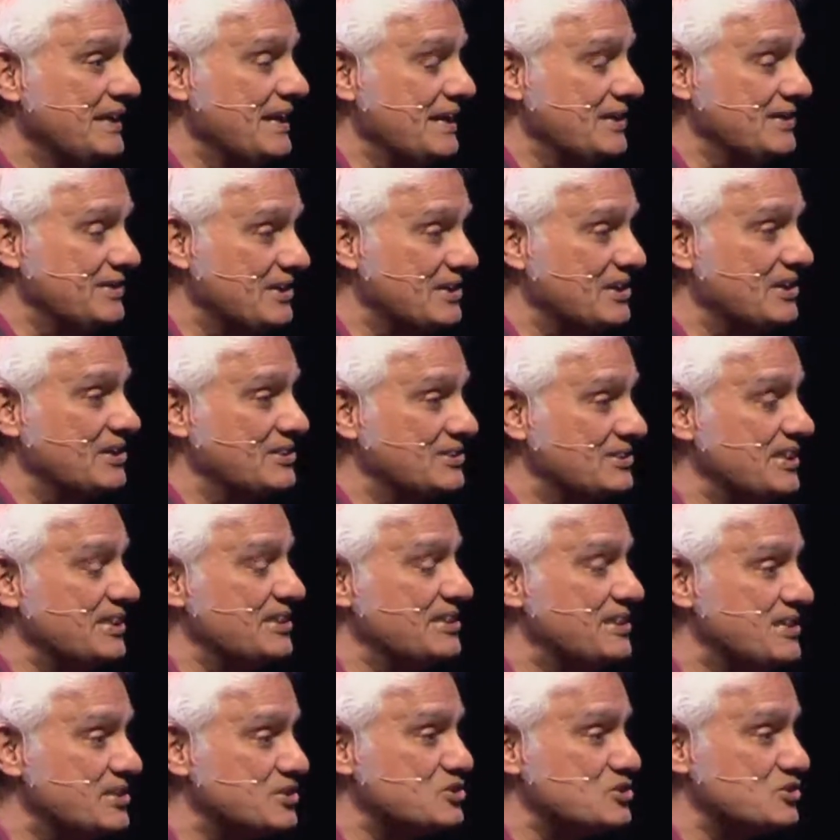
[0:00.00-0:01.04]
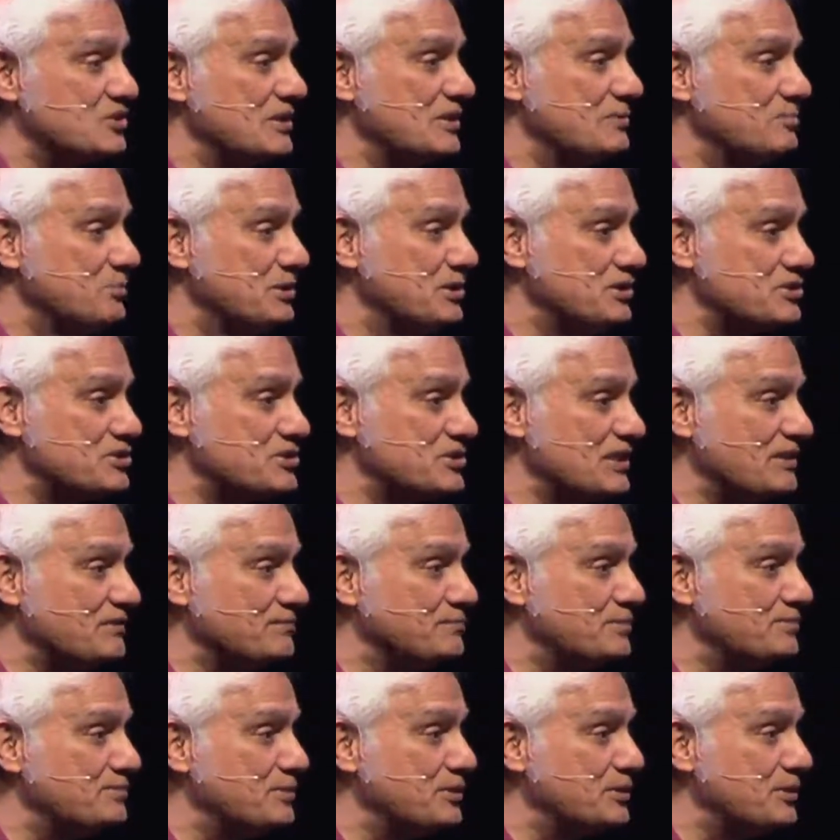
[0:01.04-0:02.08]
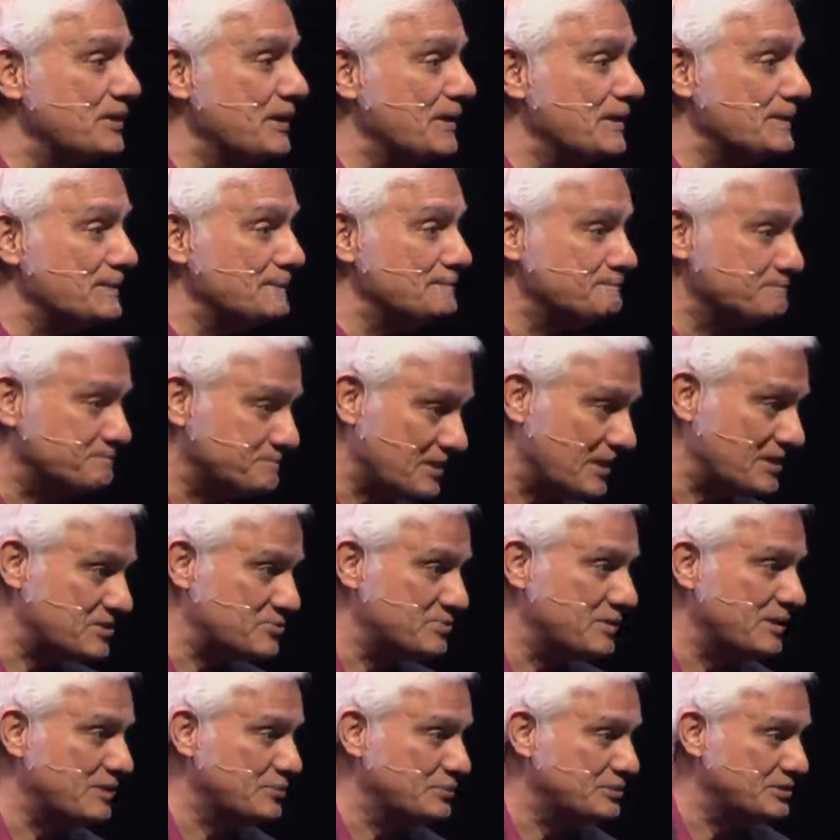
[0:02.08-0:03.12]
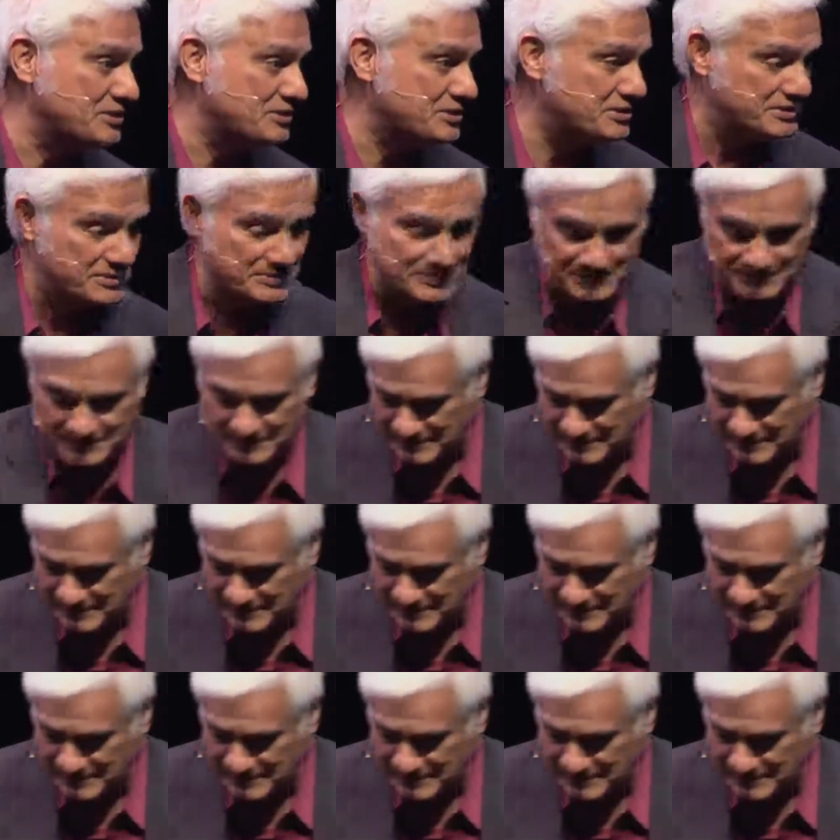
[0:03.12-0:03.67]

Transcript: and the heart that needs to humble itself before God. That's my word to you.